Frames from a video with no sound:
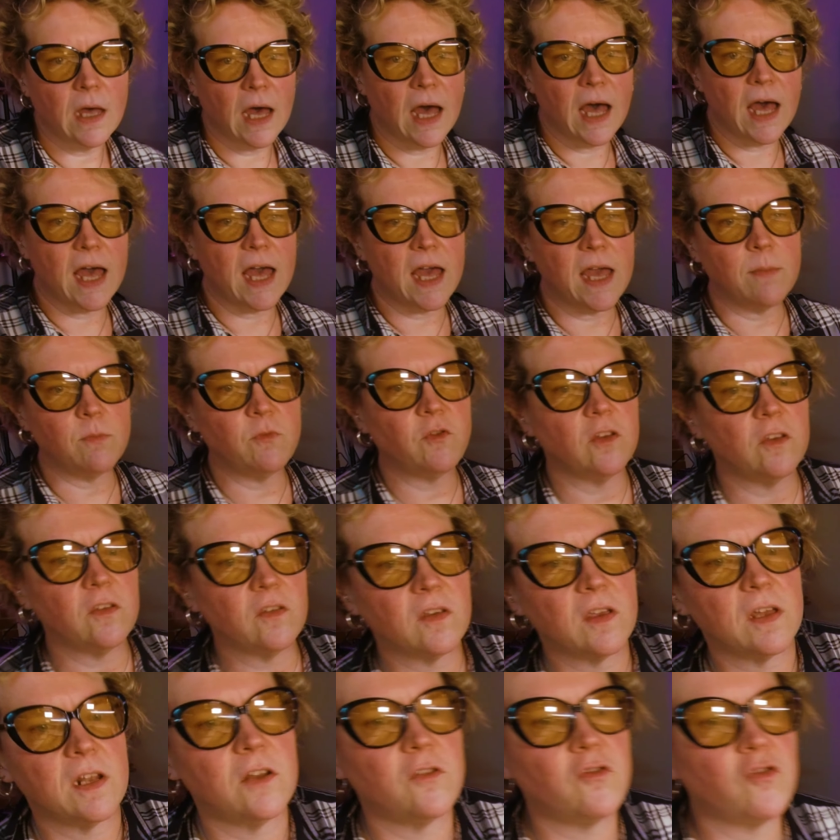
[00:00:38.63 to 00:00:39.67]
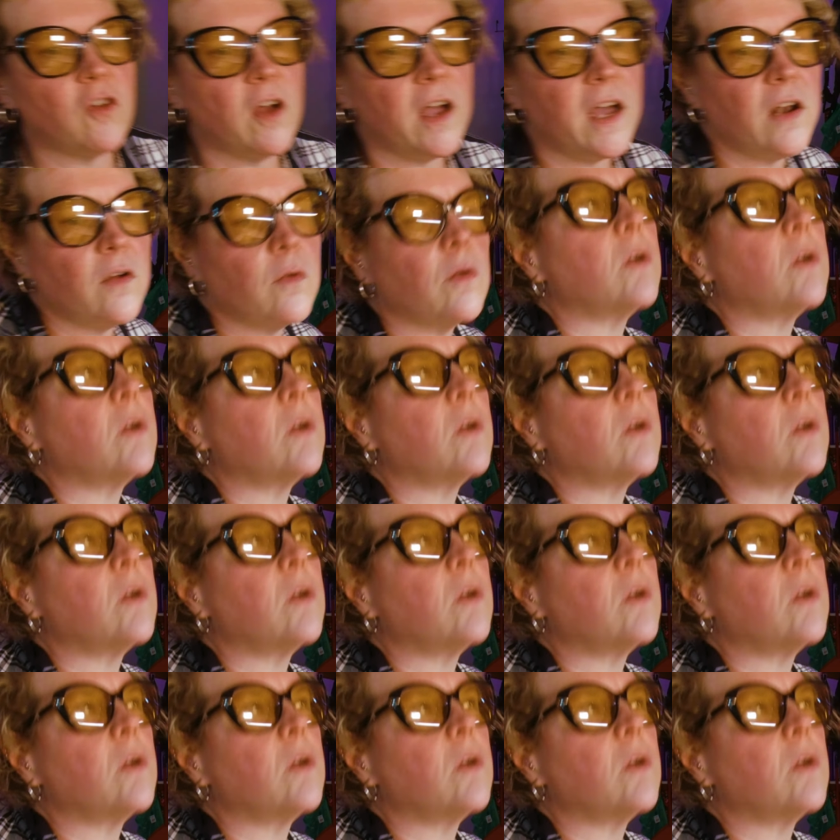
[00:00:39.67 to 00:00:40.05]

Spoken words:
I'm just gonna try to